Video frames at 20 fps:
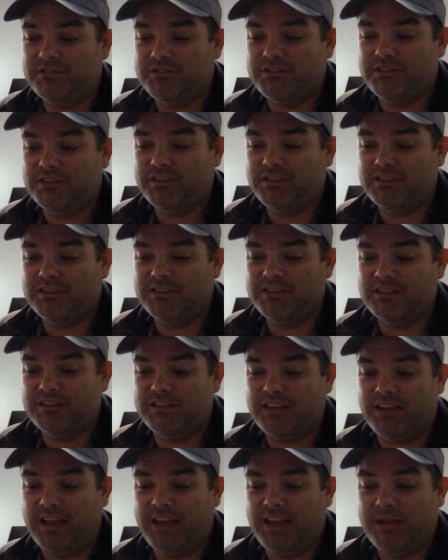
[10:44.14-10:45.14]
this is a
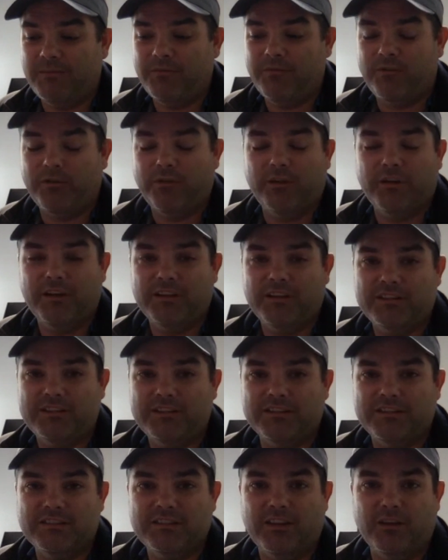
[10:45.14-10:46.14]
time for us
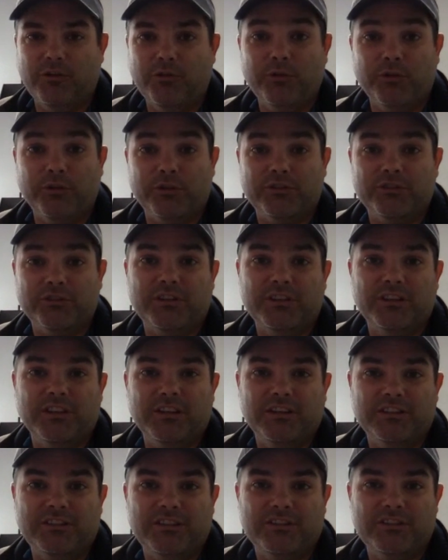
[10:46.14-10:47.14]
as owners
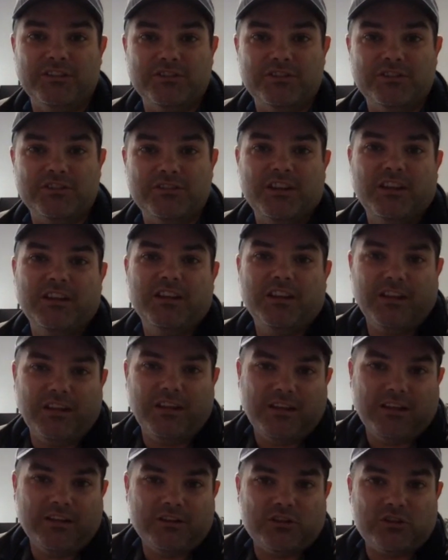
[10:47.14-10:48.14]
to just
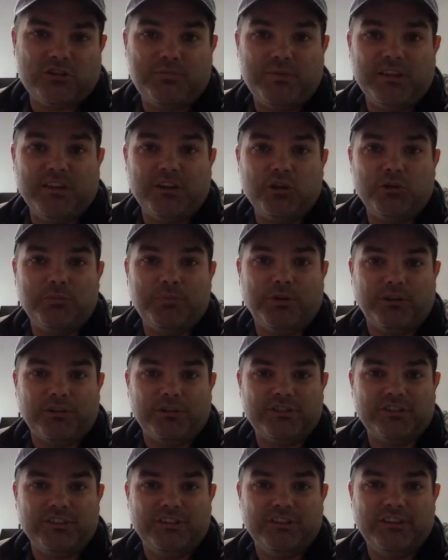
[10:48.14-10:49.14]
be a good
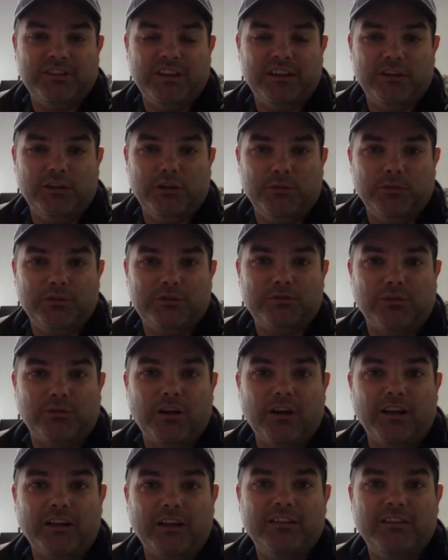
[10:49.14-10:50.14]
person and do what's
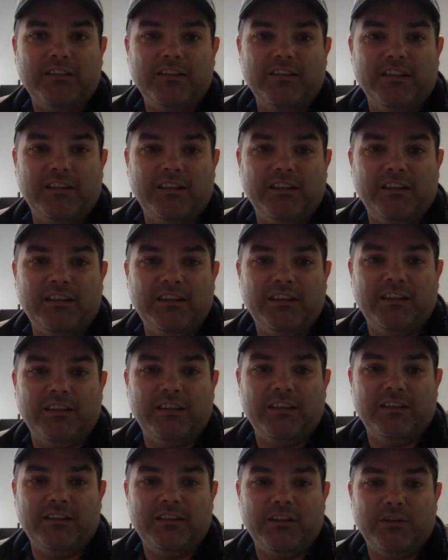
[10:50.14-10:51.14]
right,
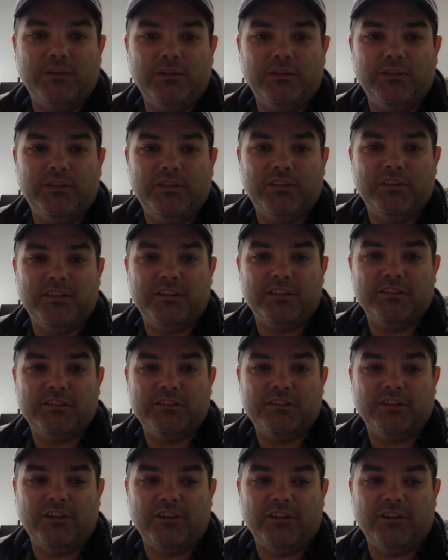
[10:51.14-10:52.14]
and know that things
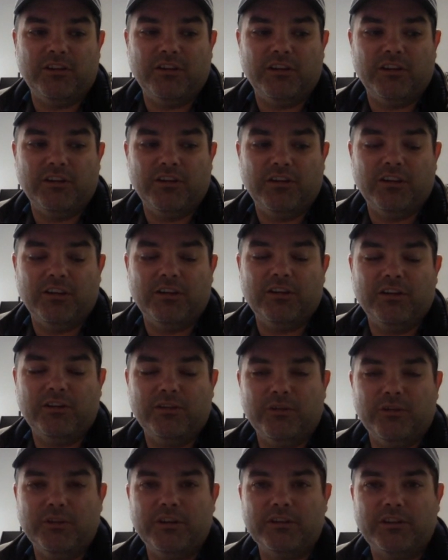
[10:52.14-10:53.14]
are
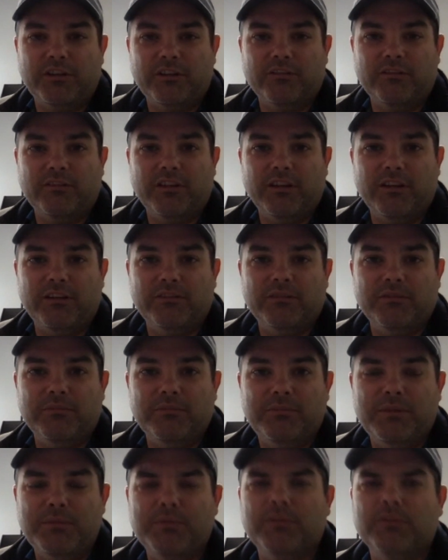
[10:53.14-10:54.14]
going to turn around.
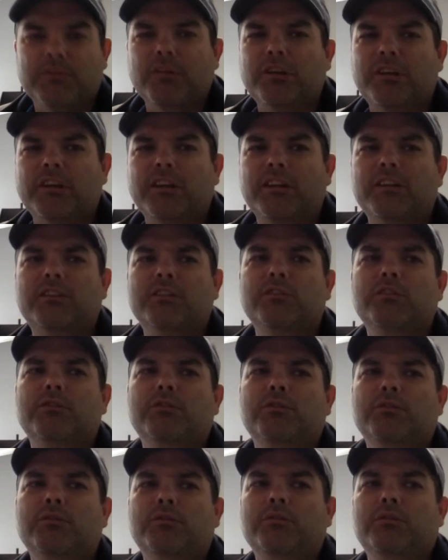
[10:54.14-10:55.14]
People are looking
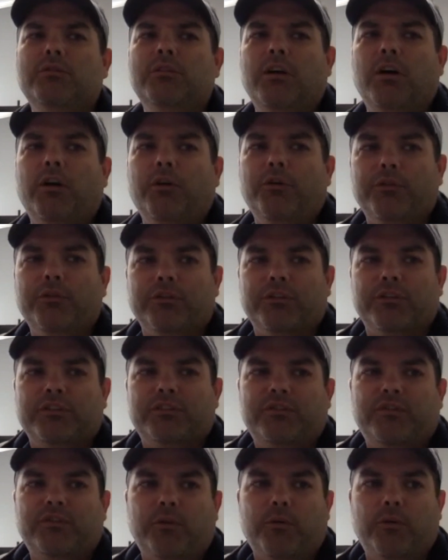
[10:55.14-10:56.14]
to owners
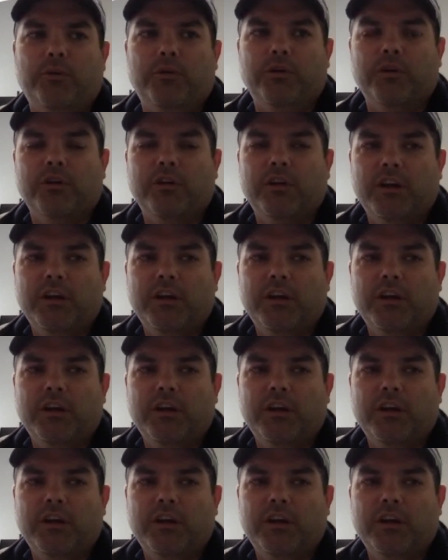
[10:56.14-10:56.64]
for